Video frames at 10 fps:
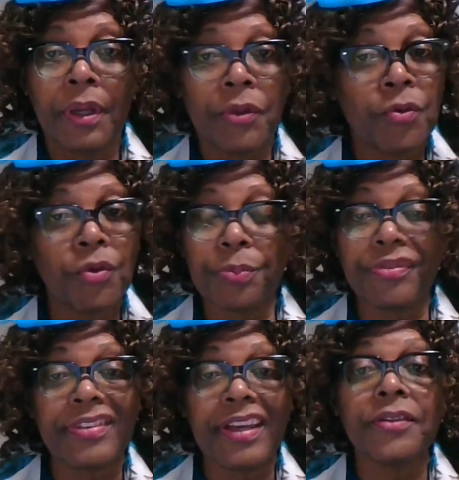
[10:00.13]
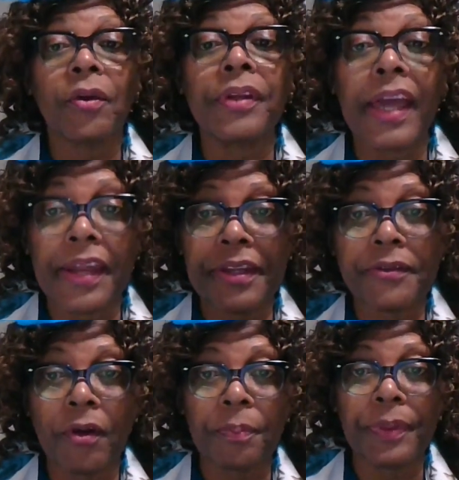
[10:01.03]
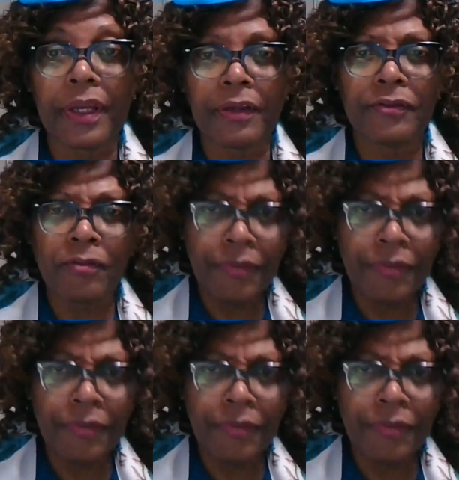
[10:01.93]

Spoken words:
you could present on any topic. So